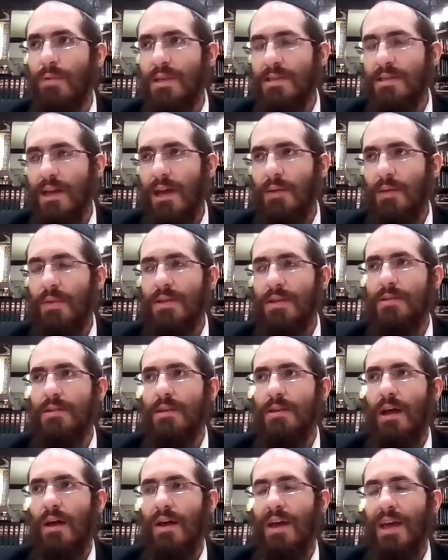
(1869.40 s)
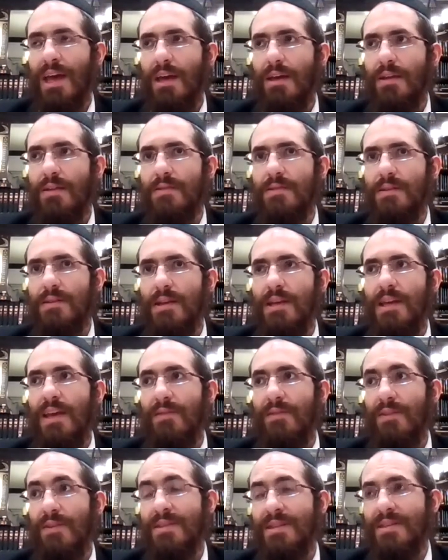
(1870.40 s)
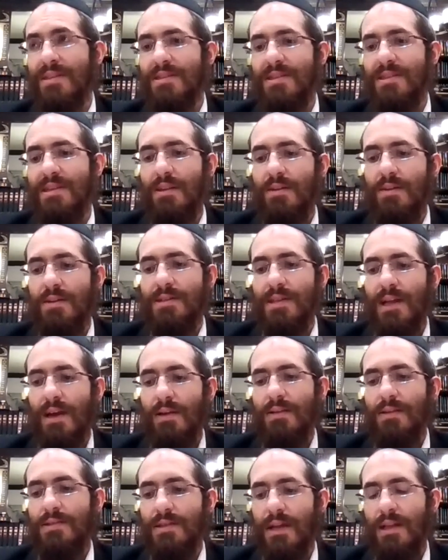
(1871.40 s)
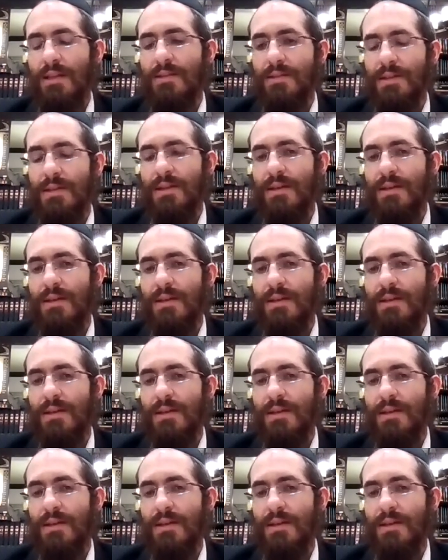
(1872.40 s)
That we say, but the Al Hay, even though it's in Siddur, it's not.